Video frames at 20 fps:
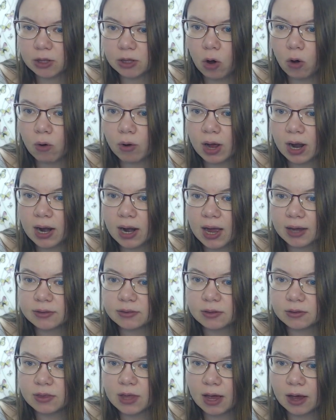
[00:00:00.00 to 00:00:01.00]
Go
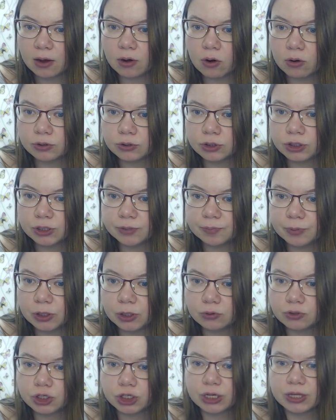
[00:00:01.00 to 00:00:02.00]
collect their
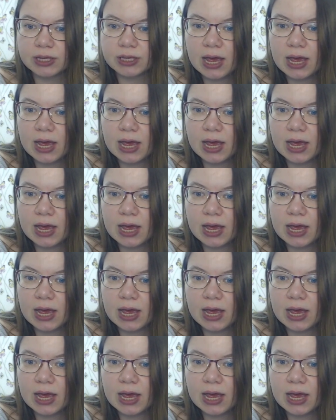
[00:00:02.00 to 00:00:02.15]
contribution.